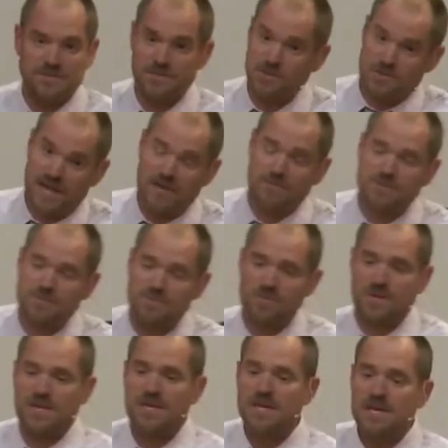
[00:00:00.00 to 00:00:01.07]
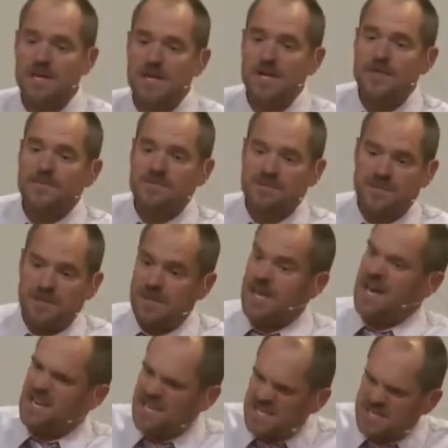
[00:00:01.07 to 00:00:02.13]
So that one's pretty, see,
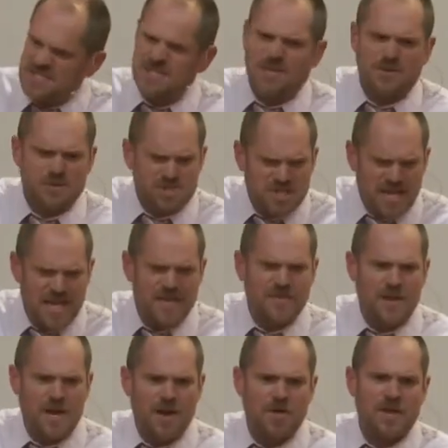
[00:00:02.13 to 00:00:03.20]
kind of easy to understand there.